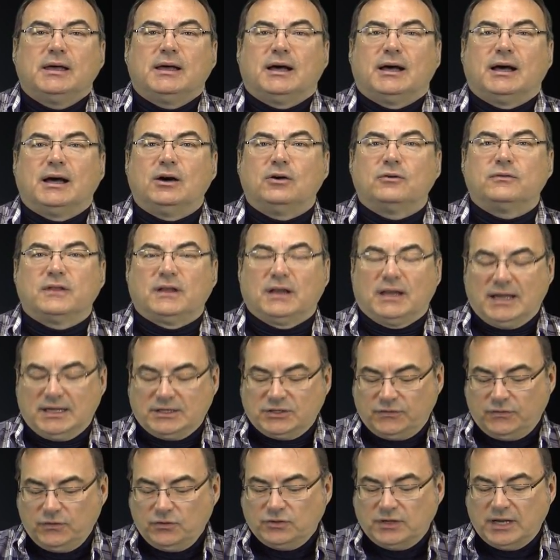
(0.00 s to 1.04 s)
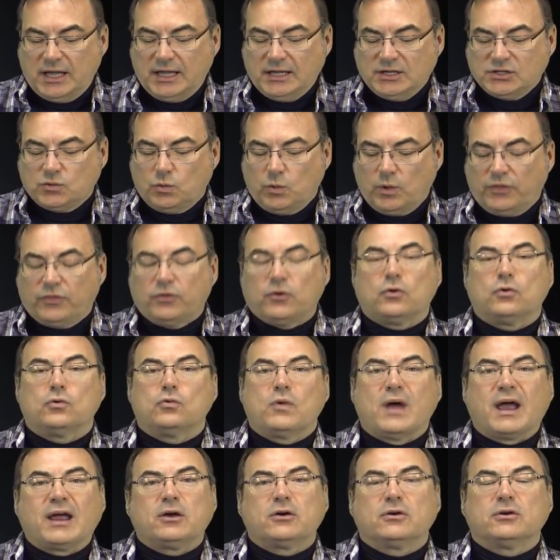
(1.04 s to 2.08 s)
uh, over the last few days with their
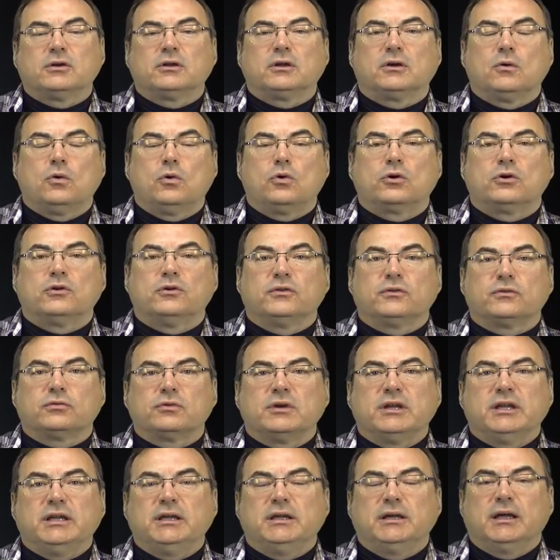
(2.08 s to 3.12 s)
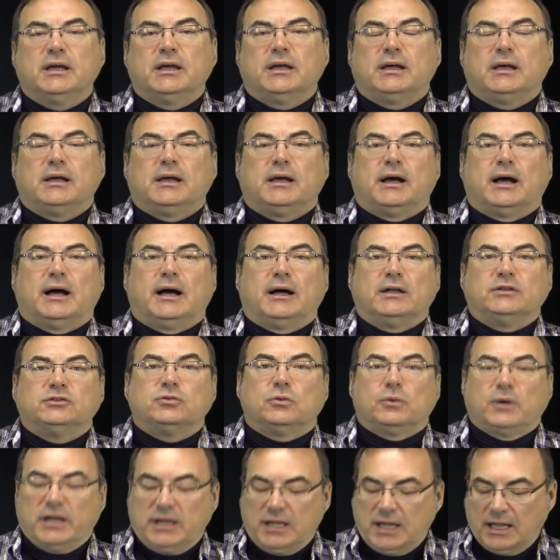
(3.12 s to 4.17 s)
record quarter three uh,
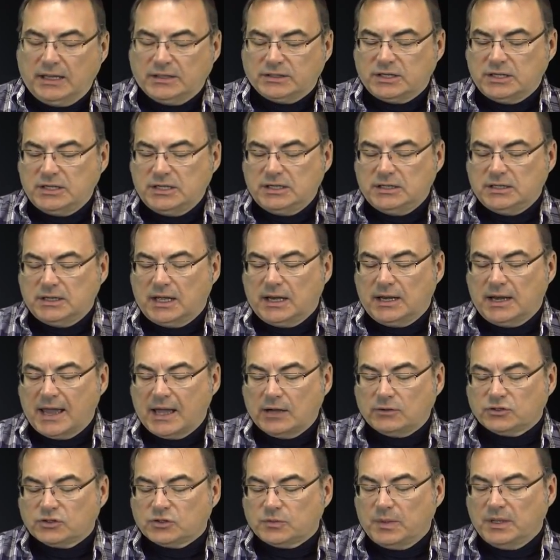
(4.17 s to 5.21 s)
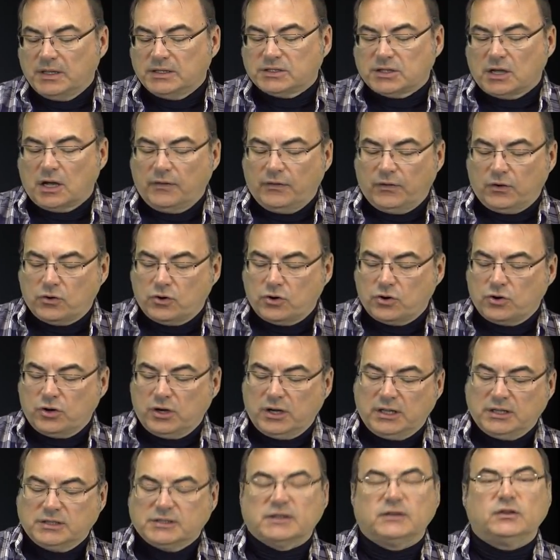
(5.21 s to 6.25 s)
2018 announcements on their
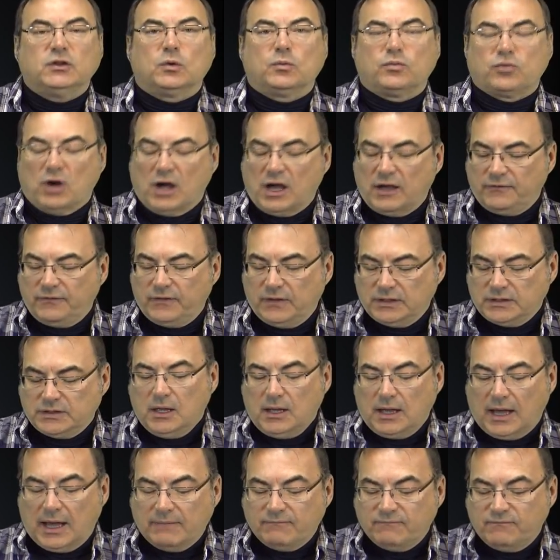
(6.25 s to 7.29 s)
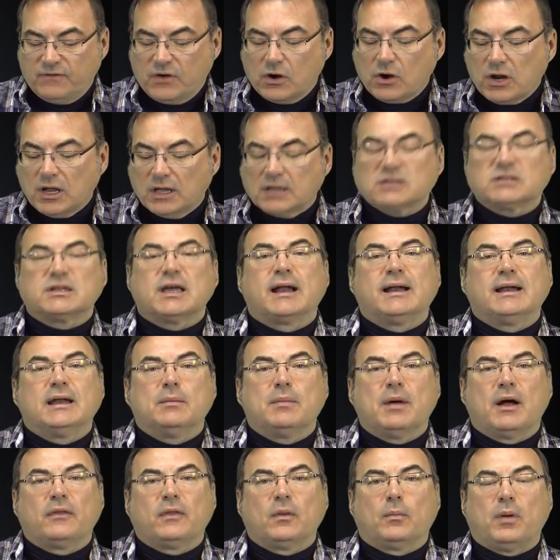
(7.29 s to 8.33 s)
earnings and their profits. I'm very excited
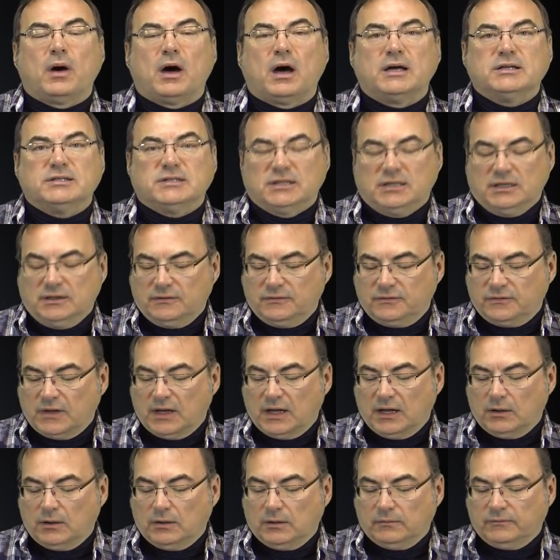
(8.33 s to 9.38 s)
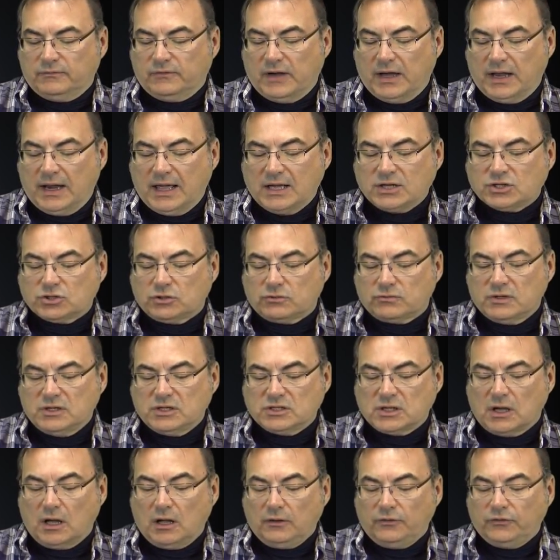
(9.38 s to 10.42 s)
about the positive uh, financial
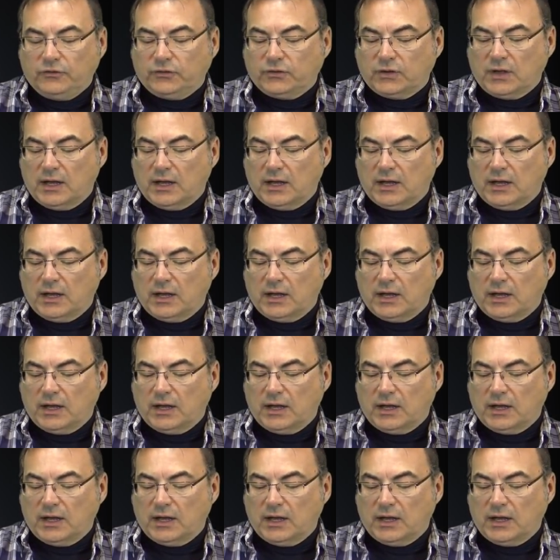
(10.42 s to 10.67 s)
results